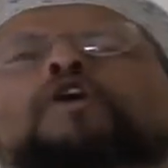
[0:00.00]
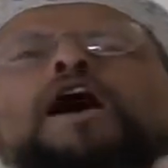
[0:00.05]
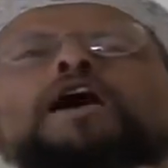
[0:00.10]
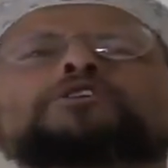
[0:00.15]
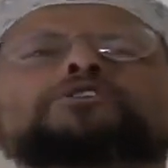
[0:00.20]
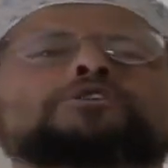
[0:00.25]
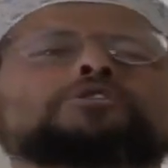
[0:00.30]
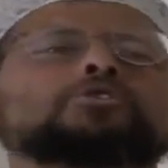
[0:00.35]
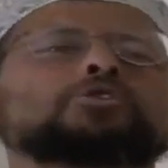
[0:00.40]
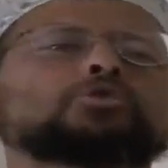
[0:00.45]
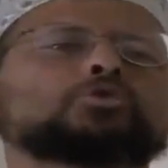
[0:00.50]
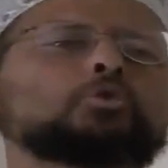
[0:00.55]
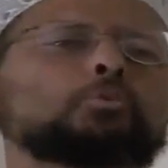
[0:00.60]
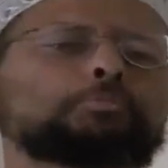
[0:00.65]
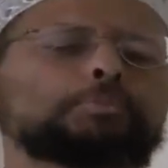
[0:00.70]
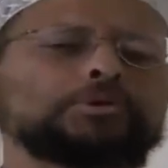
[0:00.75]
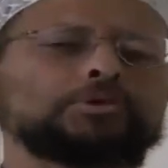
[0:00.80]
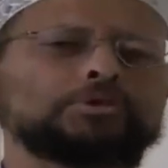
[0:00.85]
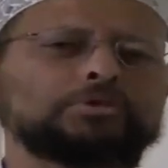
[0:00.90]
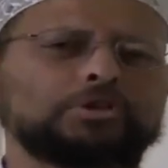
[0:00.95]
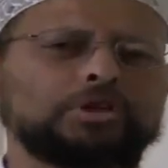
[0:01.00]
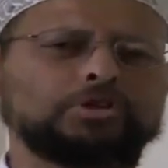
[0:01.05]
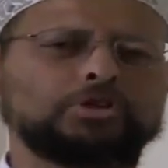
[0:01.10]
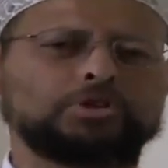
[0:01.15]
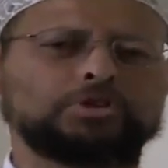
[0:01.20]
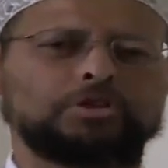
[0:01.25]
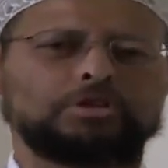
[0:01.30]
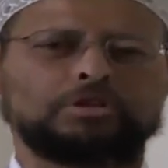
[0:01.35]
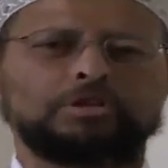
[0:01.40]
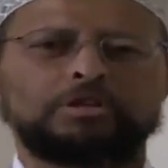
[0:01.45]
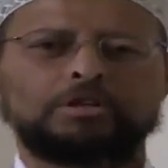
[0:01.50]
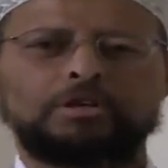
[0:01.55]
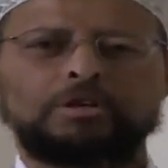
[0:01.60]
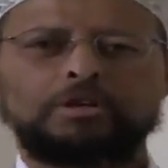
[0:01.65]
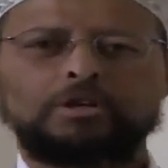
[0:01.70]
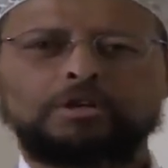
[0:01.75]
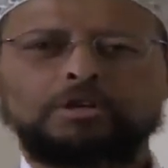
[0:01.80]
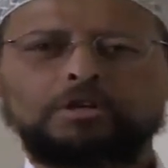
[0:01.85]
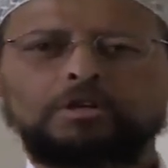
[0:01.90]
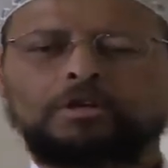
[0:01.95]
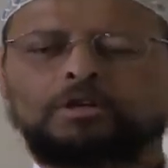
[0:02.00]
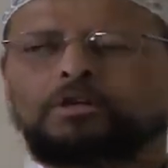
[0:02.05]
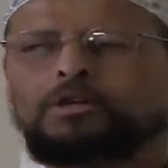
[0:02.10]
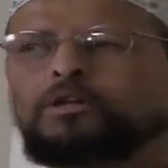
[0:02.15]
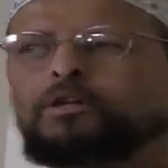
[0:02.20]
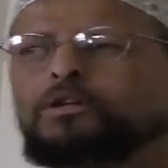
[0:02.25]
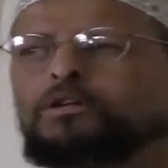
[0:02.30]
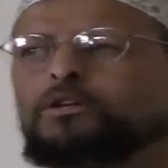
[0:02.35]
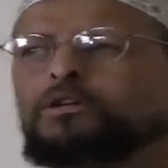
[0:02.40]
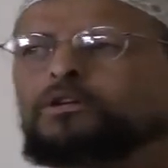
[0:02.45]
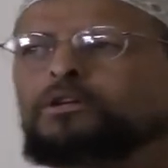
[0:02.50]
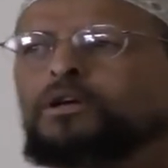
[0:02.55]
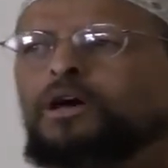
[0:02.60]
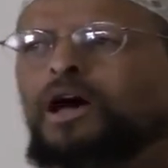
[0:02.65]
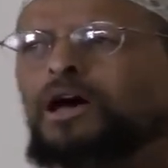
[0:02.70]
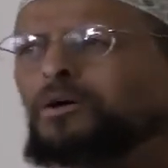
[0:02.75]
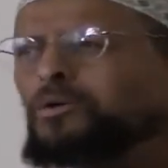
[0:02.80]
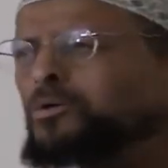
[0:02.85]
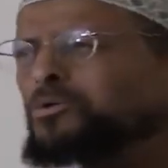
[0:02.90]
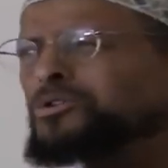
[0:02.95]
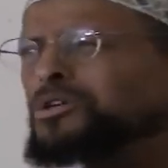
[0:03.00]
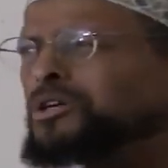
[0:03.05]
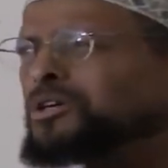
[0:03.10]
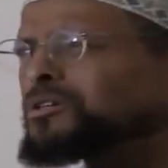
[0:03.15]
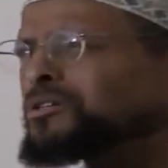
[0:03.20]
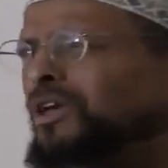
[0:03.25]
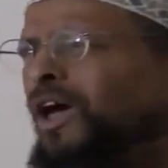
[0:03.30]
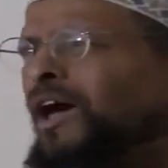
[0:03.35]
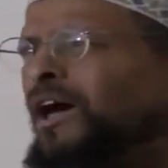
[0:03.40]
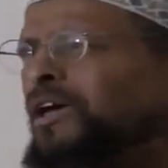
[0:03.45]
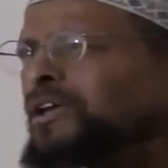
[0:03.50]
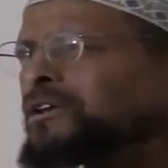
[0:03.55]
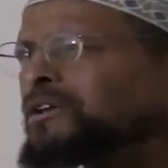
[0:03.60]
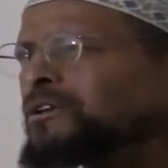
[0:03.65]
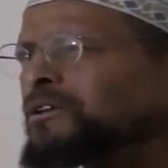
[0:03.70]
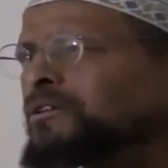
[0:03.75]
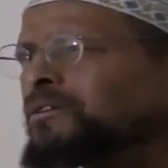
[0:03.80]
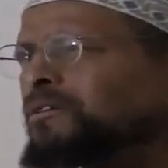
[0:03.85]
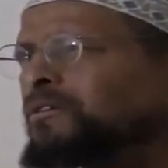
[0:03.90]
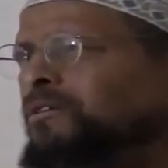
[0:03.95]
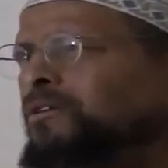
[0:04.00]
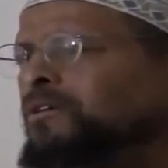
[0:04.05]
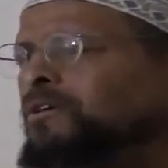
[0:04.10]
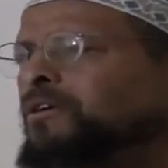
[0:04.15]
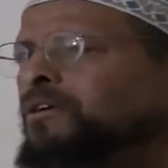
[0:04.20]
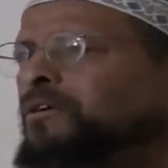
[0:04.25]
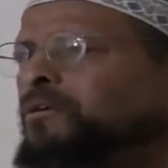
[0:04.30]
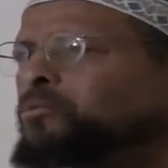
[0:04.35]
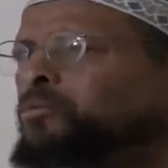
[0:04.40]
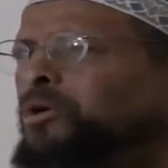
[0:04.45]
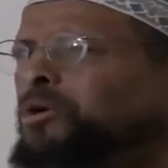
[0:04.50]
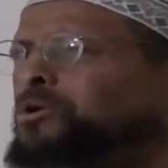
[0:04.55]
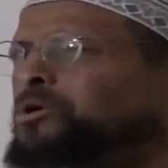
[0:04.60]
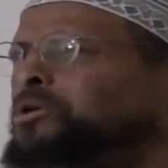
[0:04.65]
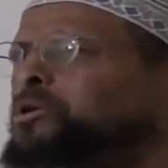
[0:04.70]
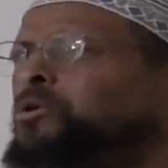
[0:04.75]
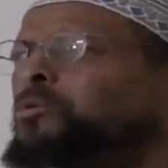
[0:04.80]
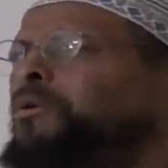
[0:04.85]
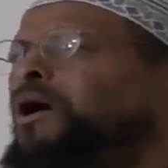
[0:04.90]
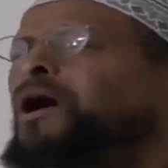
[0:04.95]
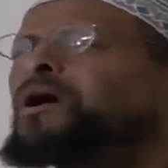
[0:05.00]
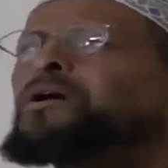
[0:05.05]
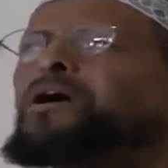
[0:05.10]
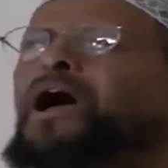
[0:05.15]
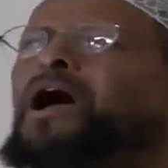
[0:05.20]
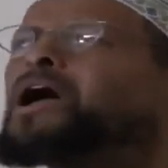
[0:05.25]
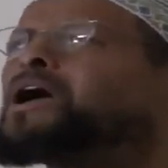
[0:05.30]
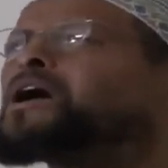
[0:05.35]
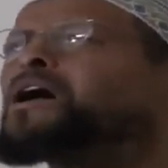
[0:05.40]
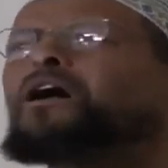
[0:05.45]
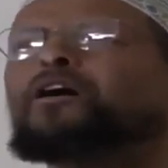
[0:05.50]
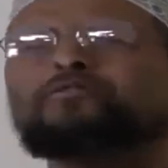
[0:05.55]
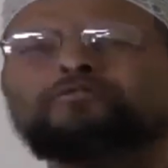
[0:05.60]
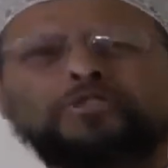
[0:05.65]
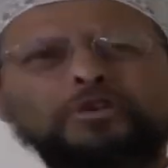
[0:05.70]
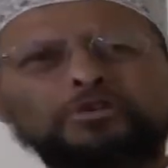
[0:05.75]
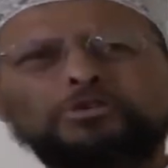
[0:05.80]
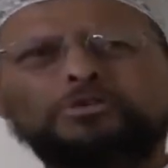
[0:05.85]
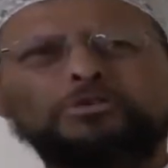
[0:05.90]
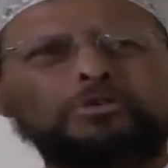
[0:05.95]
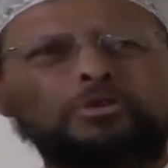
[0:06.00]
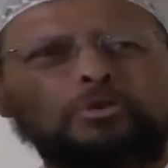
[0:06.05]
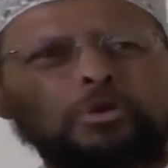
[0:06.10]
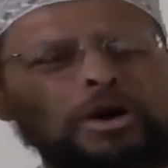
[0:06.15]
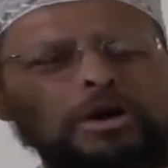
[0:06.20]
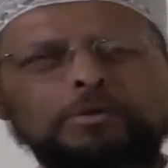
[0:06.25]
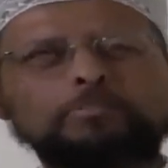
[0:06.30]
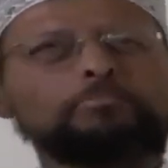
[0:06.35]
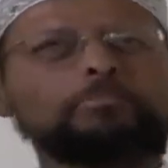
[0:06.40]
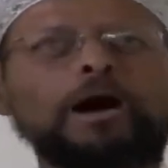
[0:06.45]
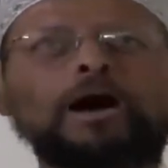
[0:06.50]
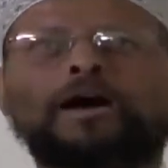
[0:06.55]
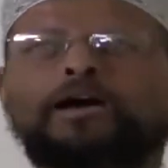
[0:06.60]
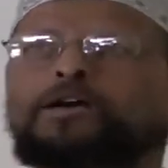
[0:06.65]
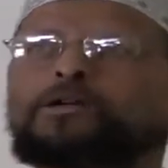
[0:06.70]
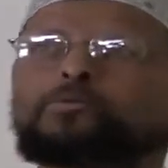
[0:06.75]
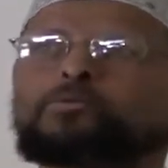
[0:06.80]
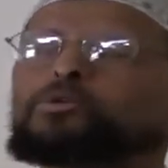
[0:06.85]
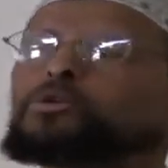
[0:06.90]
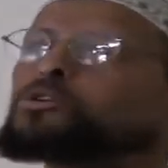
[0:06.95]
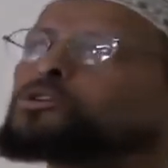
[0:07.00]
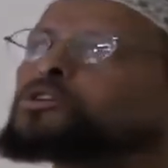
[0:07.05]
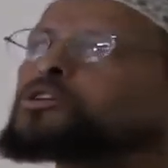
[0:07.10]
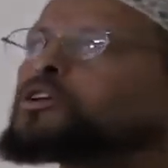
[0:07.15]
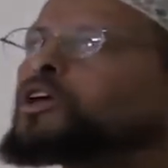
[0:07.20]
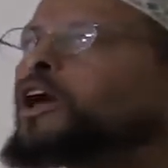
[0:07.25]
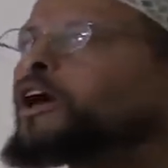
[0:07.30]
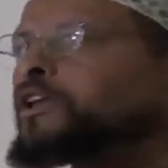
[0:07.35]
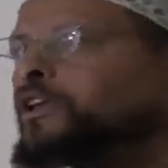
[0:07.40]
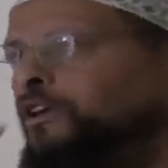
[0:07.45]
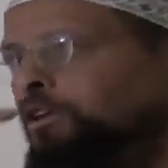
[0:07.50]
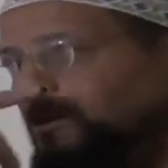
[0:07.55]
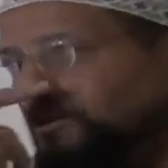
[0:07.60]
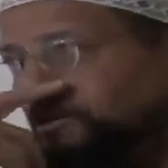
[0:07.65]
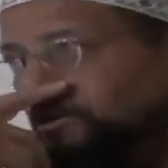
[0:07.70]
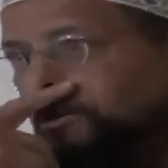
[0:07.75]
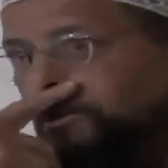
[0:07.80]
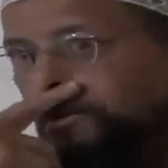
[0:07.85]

fashioned superstition. I don't need that. We're human. I, I have this great mind. Where'd you get it?